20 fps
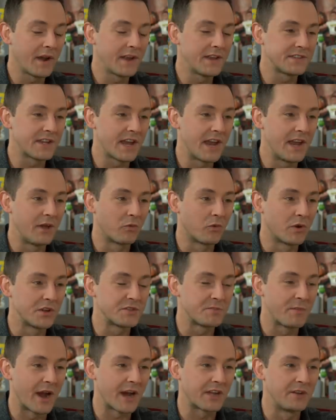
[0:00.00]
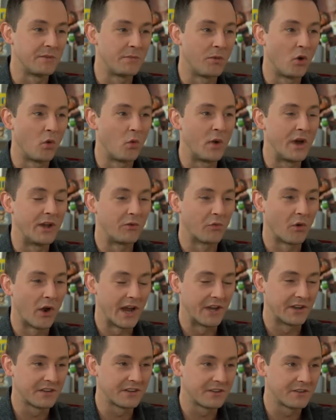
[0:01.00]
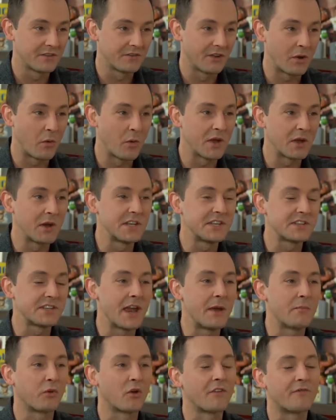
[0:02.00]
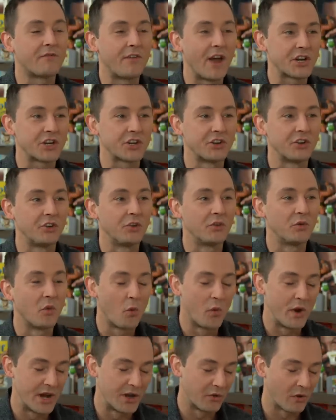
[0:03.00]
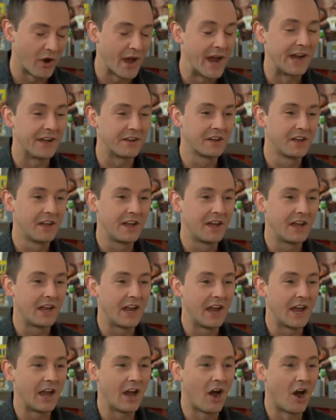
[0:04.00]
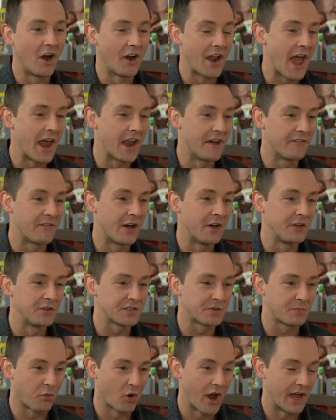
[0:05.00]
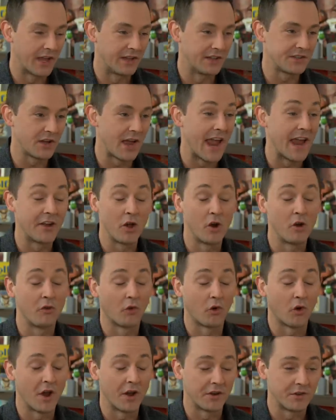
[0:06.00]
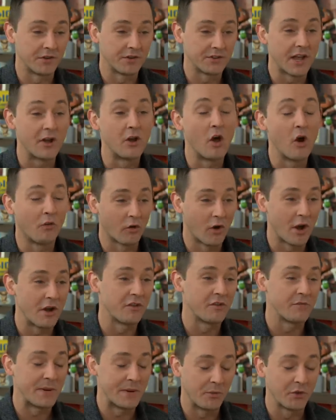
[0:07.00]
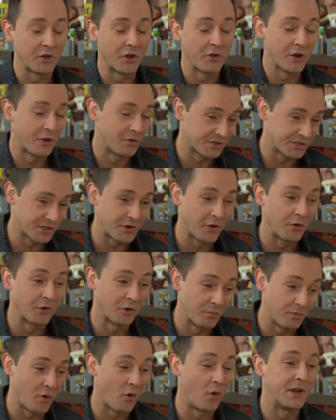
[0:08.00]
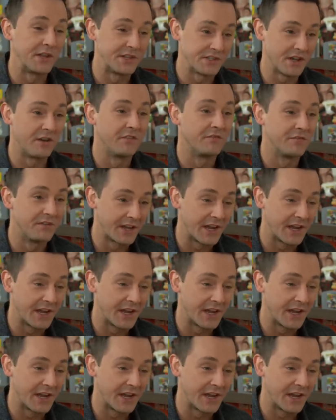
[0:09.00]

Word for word: is a respectable win rate? Like, what is a professional win rate on NFL spreads and over-unders? And over-under, if people don't know, is the total points of the